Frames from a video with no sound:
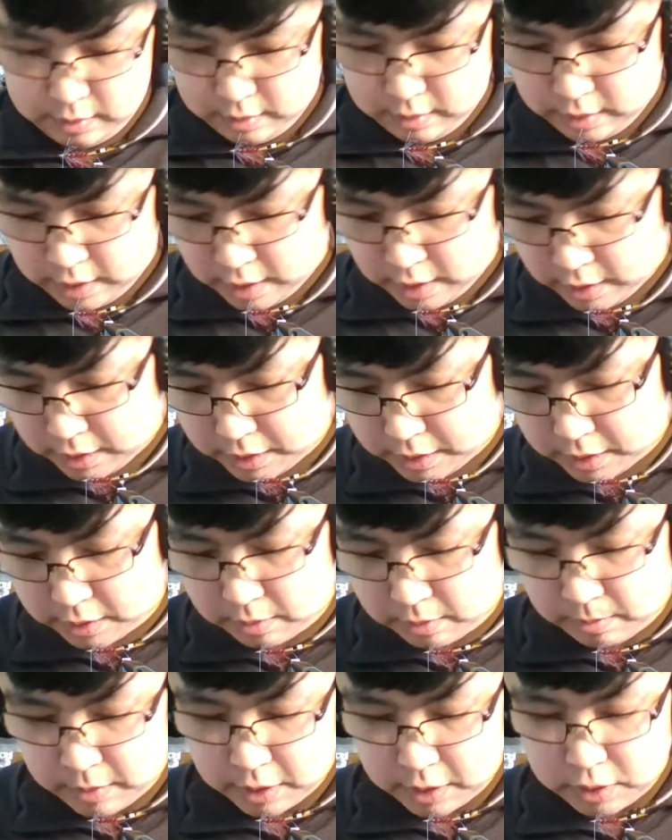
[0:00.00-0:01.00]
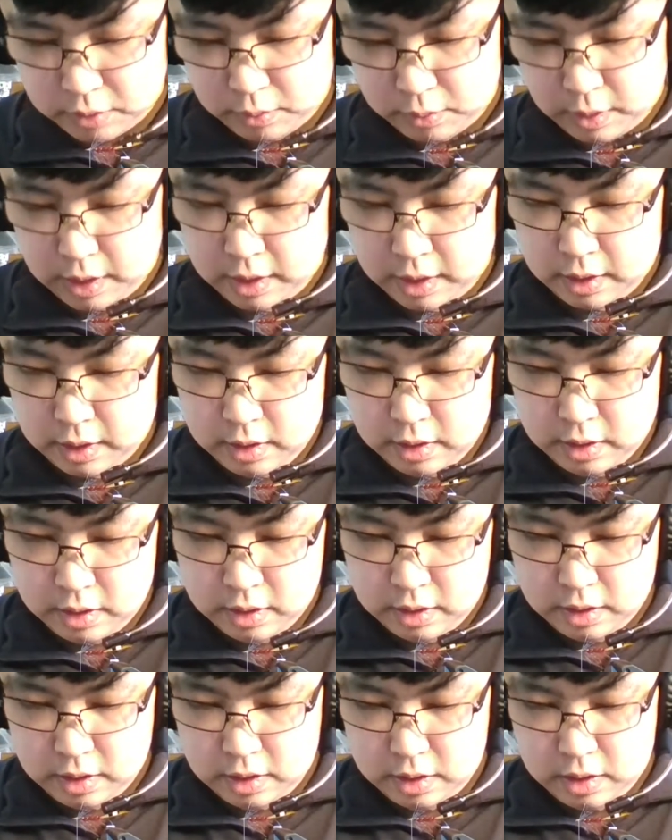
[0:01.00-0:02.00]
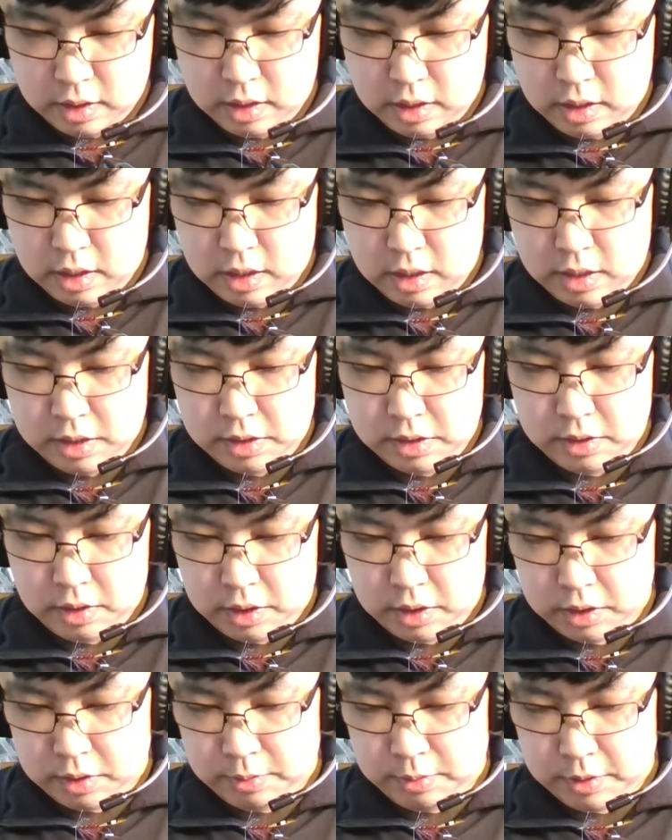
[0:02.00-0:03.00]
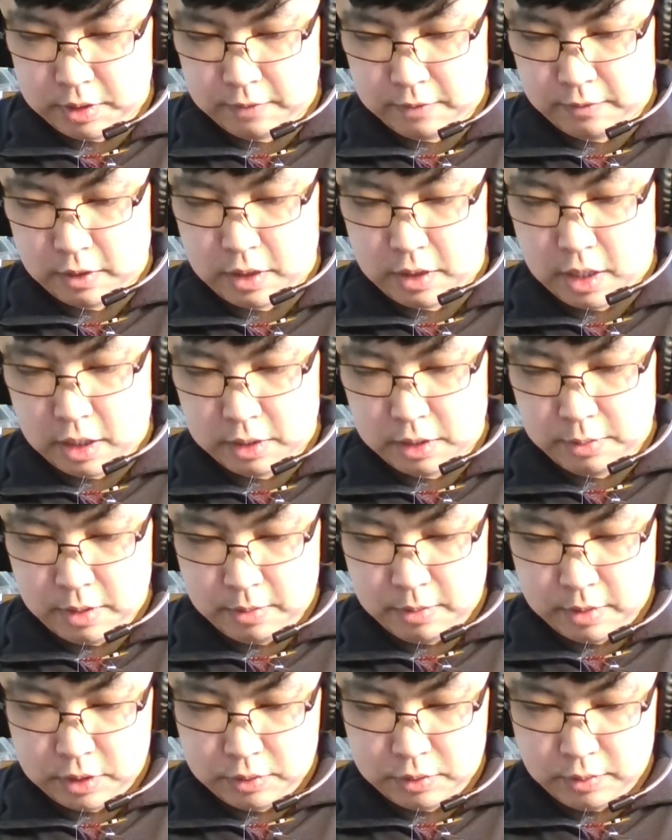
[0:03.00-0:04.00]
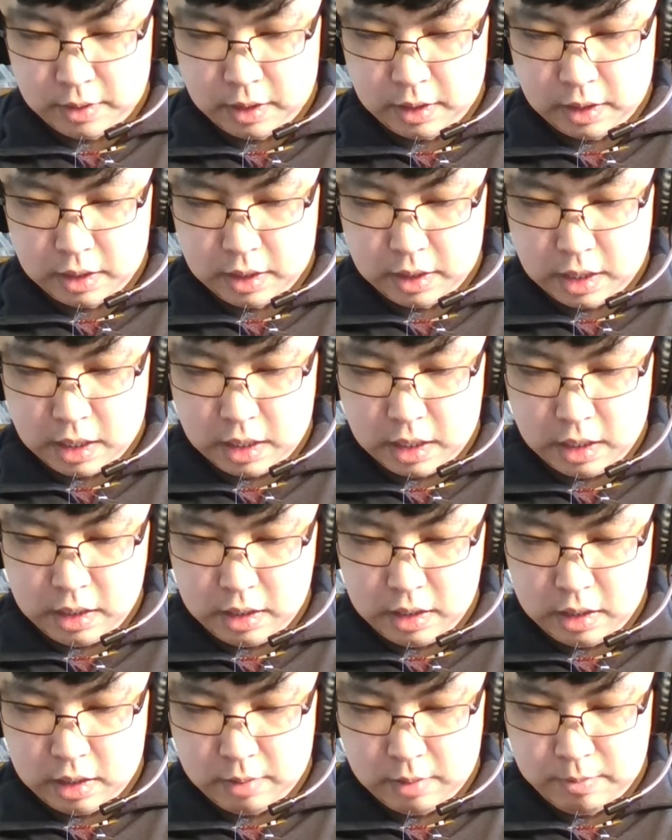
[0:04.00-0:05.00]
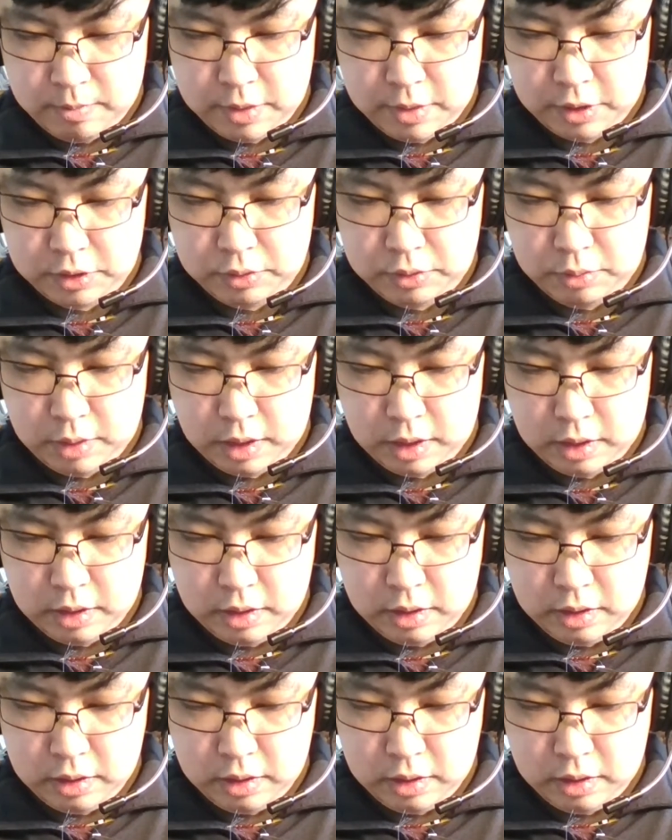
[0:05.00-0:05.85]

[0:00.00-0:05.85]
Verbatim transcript: Again, this is a mixed wing. It's specifically called to be a mixed wing and not a built wing.